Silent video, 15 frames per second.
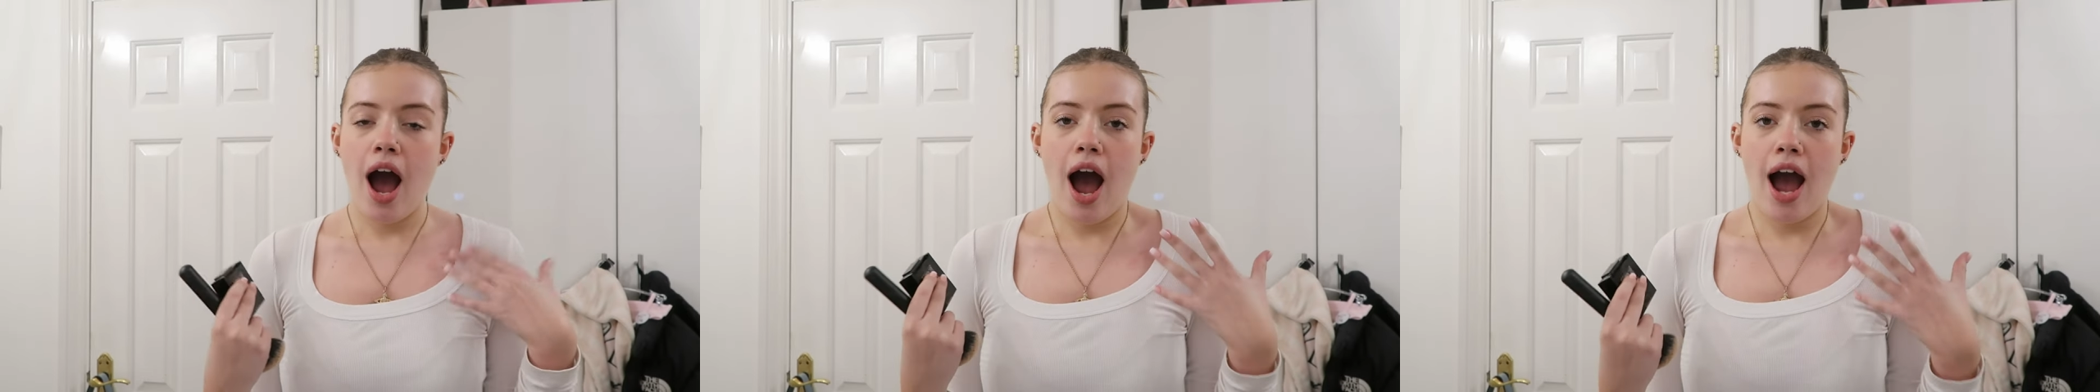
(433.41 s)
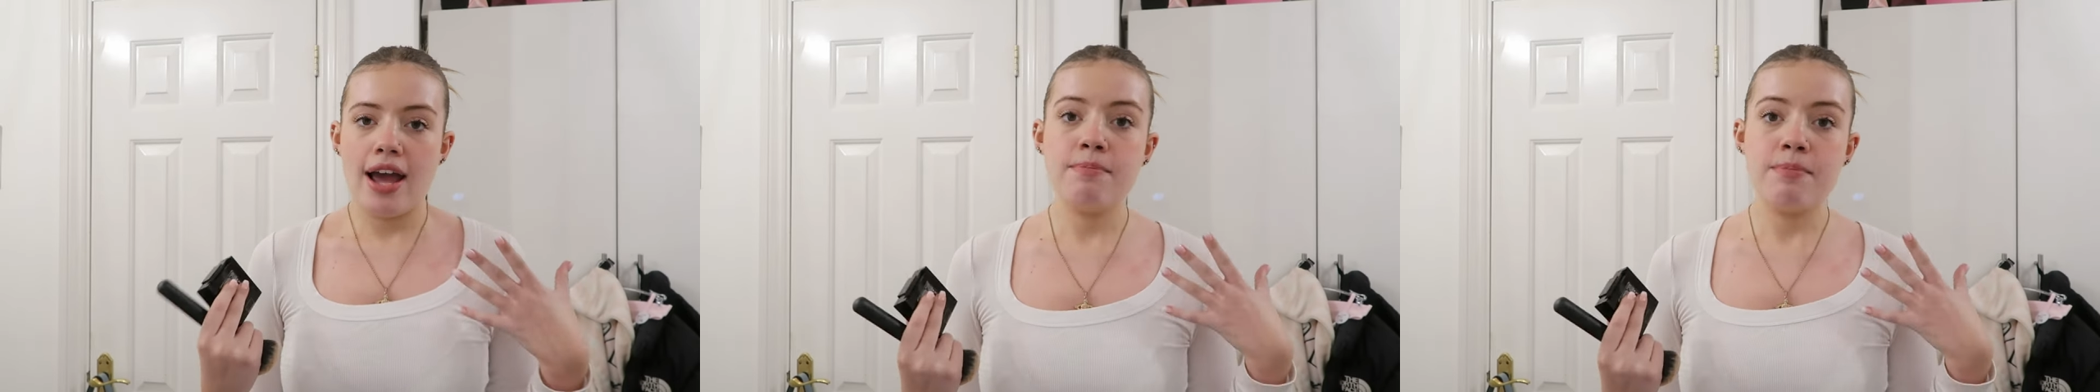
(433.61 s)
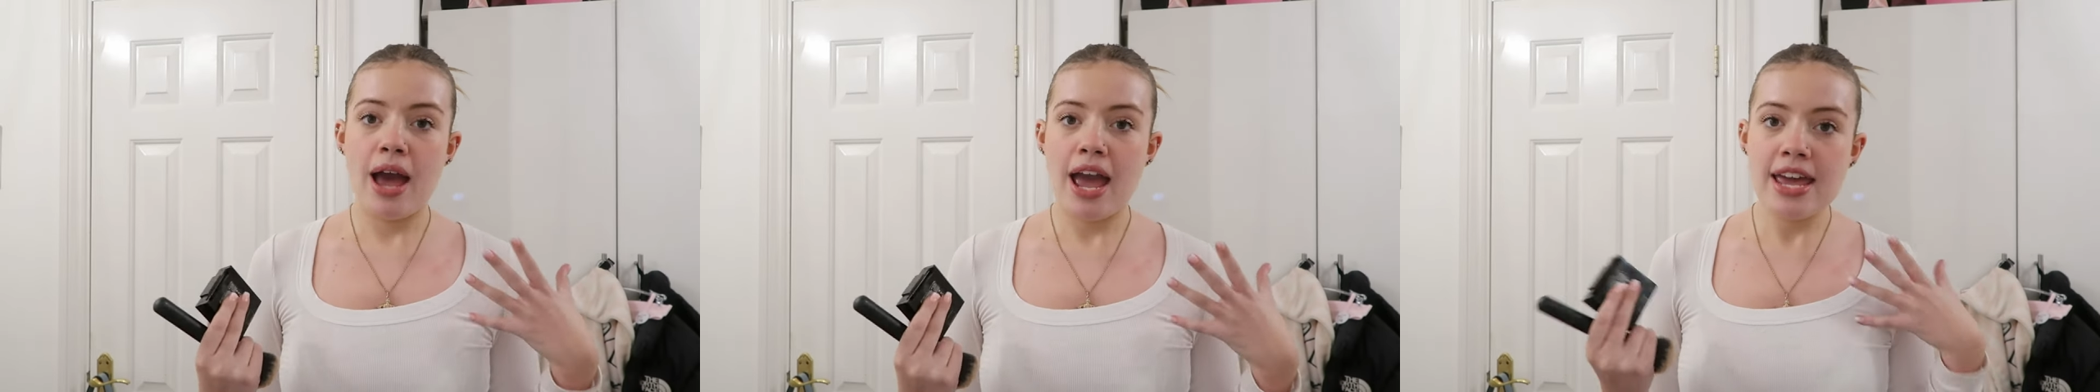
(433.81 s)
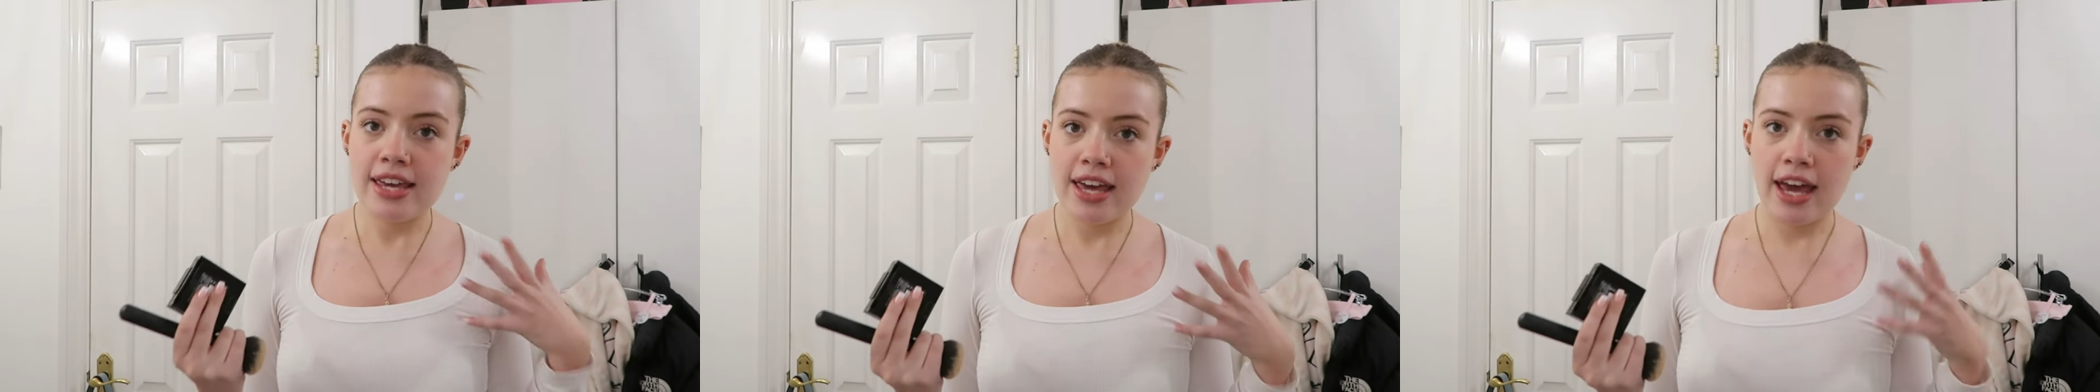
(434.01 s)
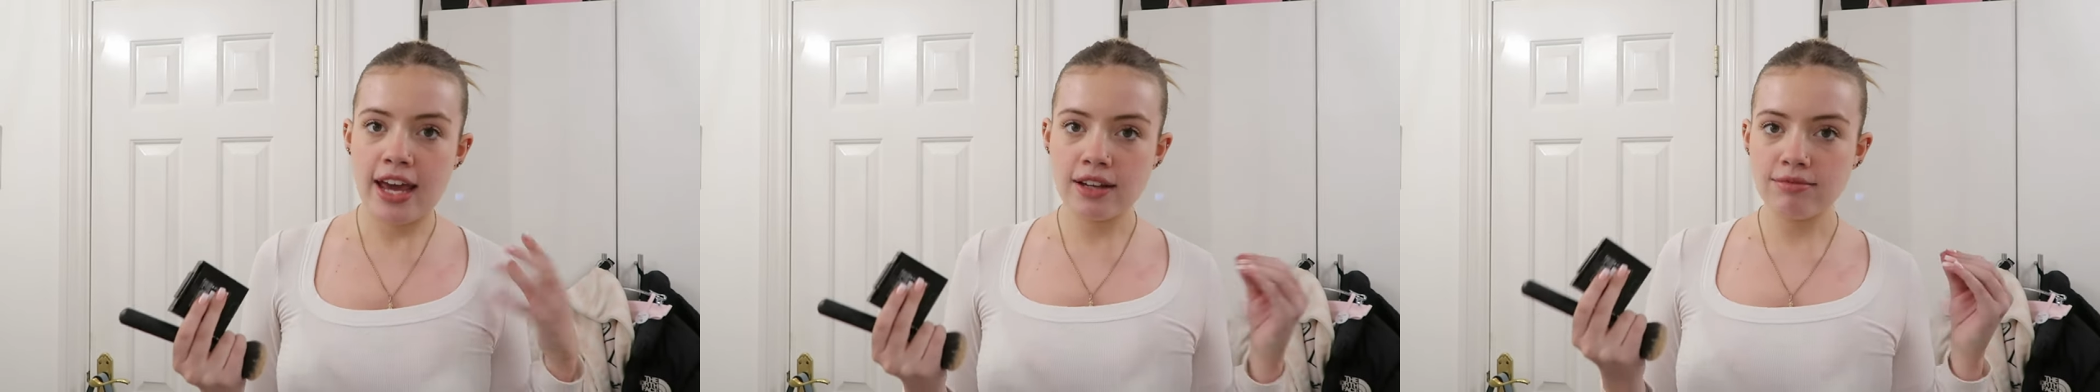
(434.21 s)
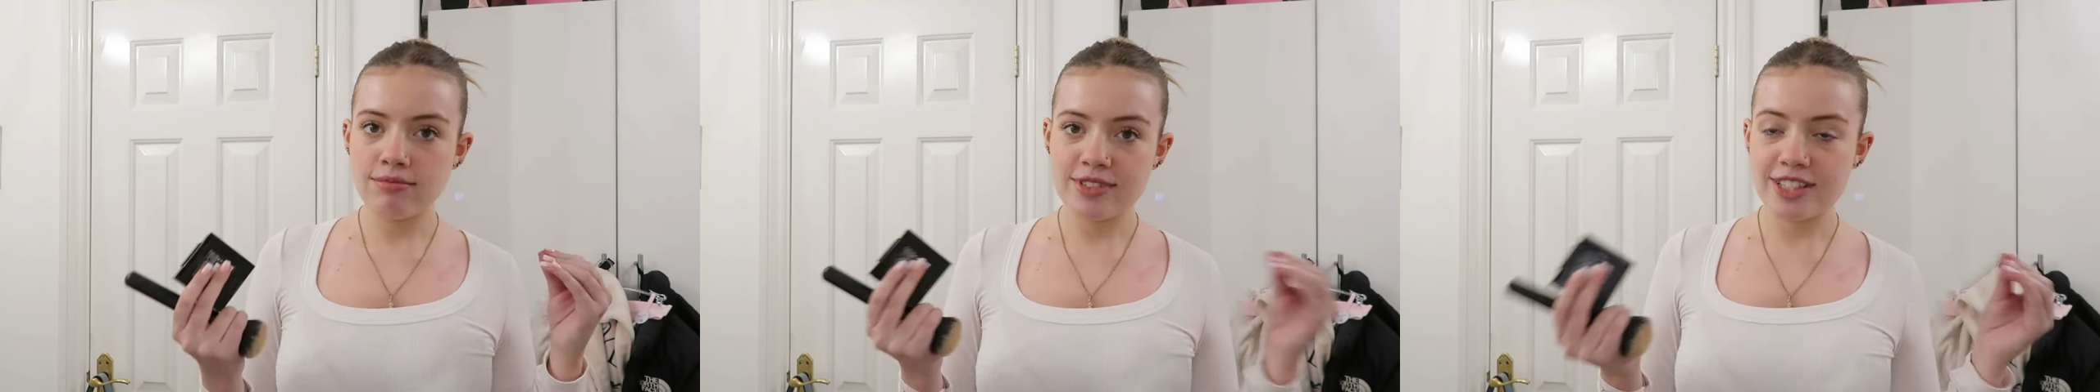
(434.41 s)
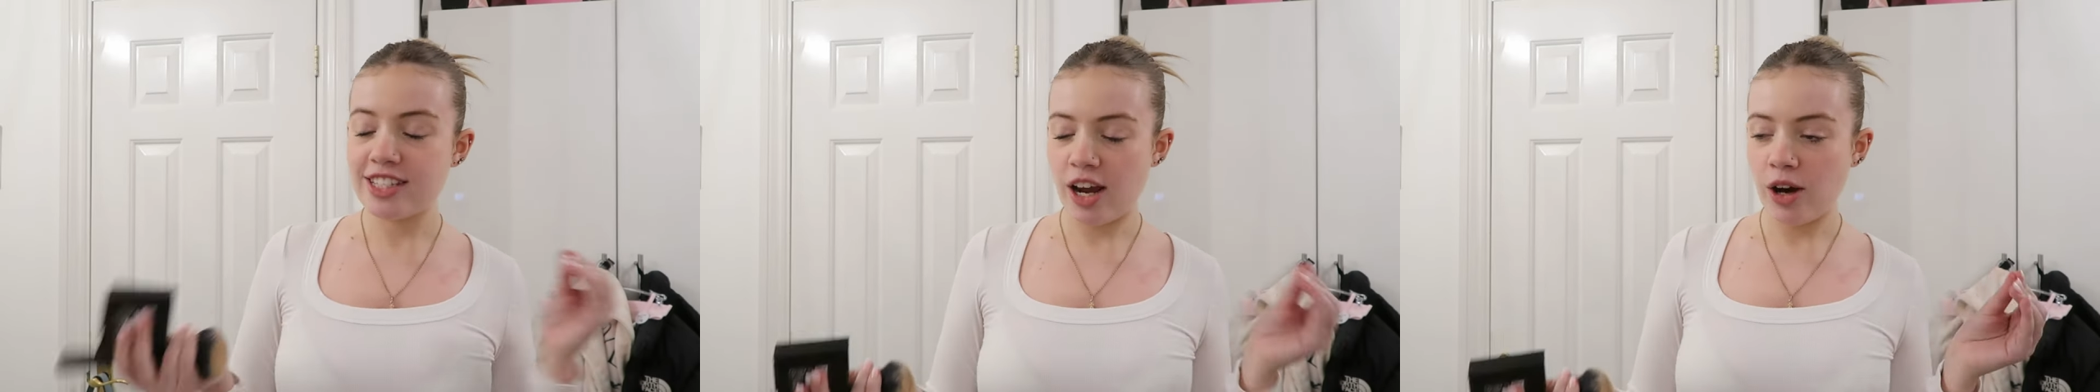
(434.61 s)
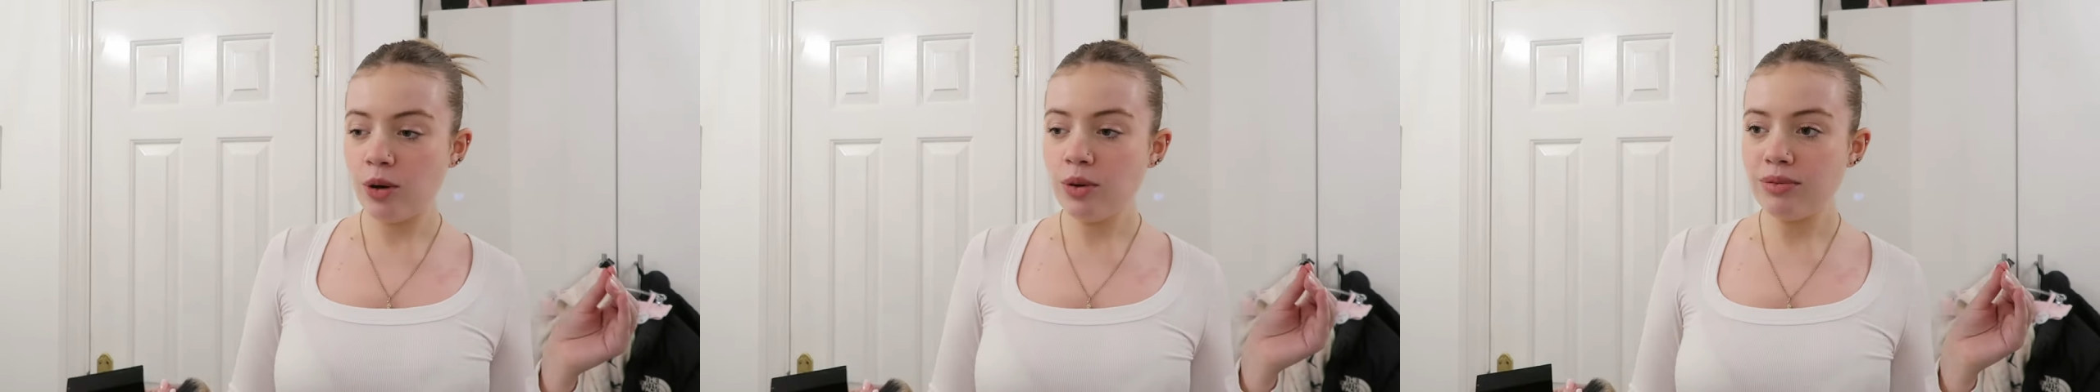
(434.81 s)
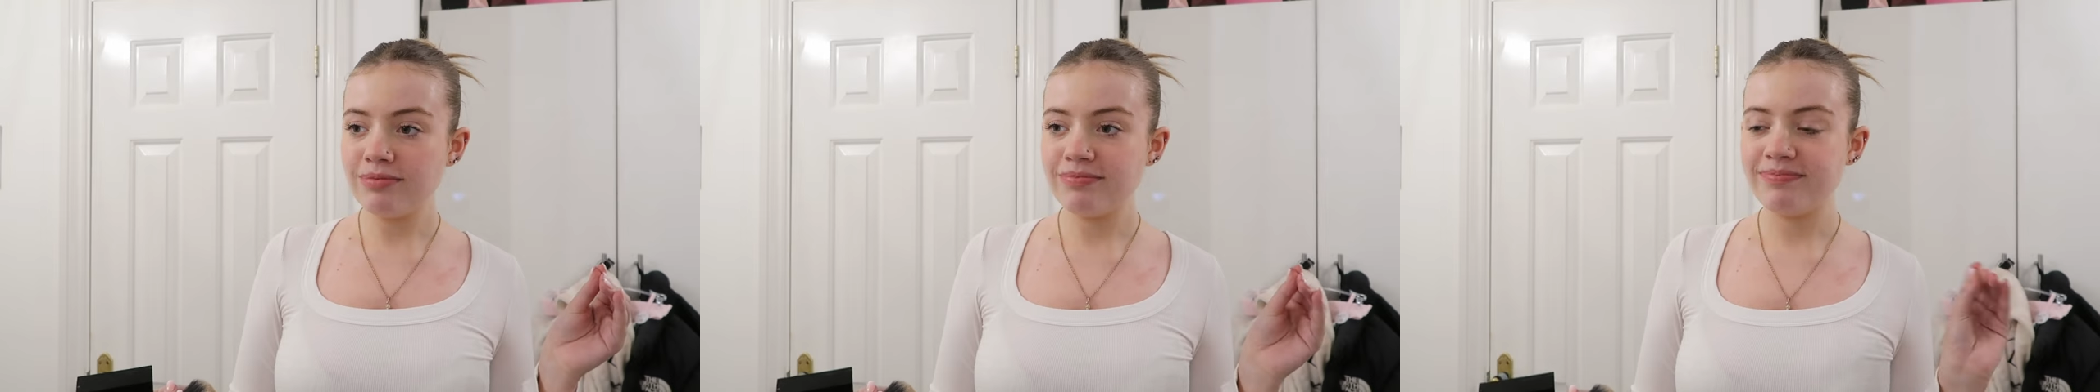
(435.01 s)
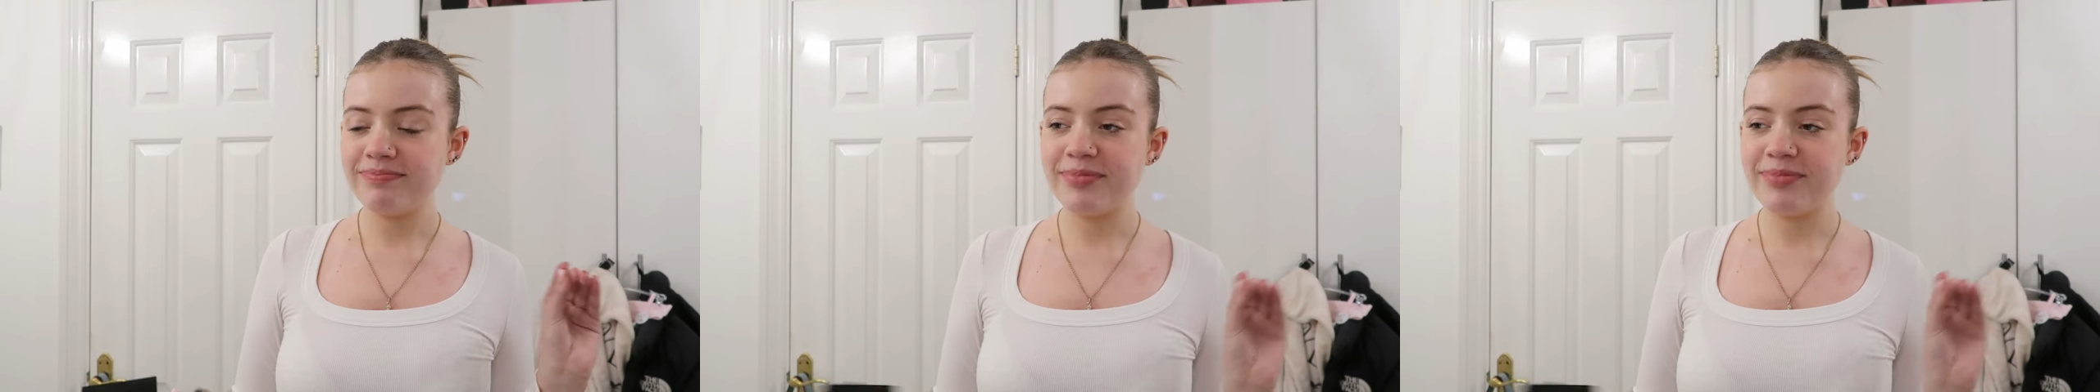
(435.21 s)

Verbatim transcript: I'm aching still,